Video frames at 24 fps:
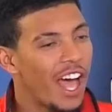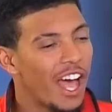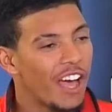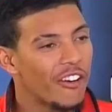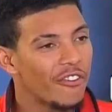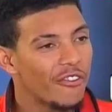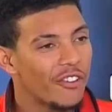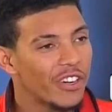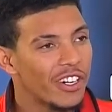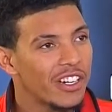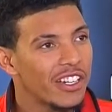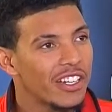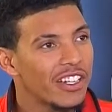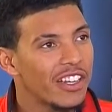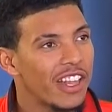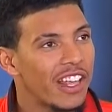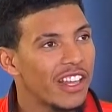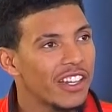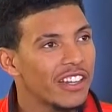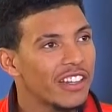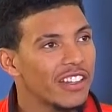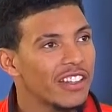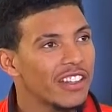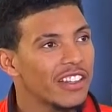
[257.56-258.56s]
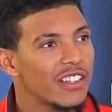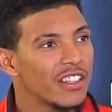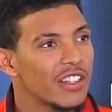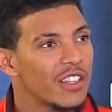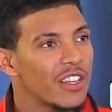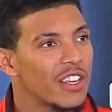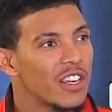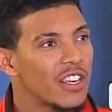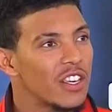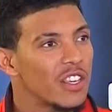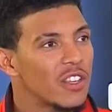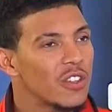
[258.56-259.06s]
I've heard that
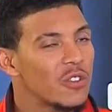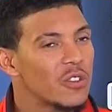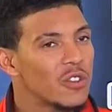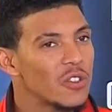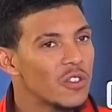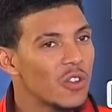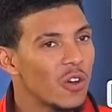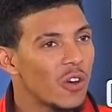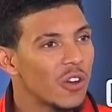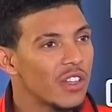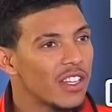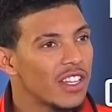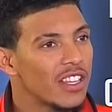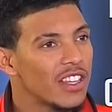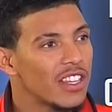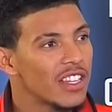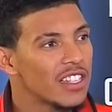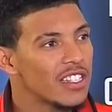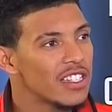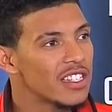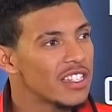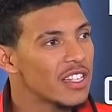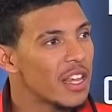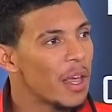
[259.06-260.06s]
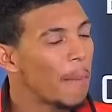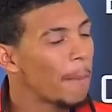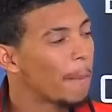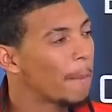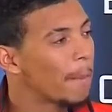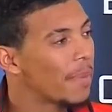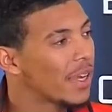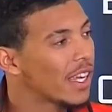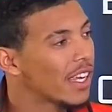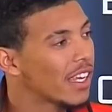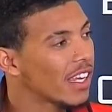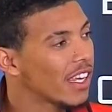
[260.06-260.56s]
you started this
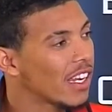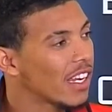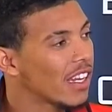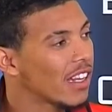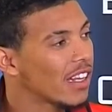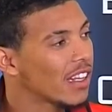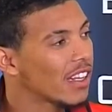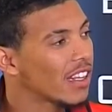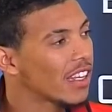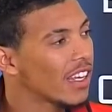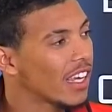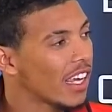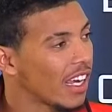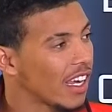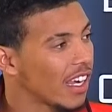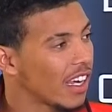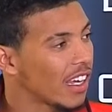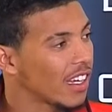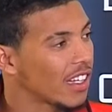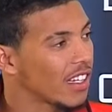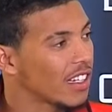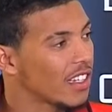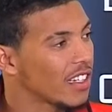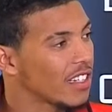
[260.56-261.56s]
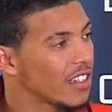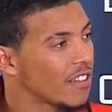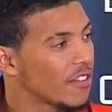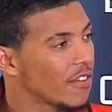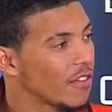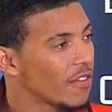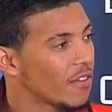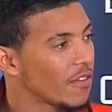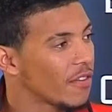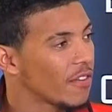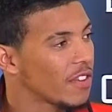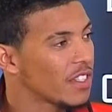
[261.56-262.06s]
Beacon Hill K.
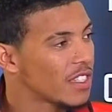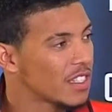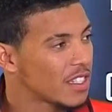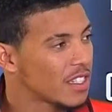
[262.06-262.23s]
If it's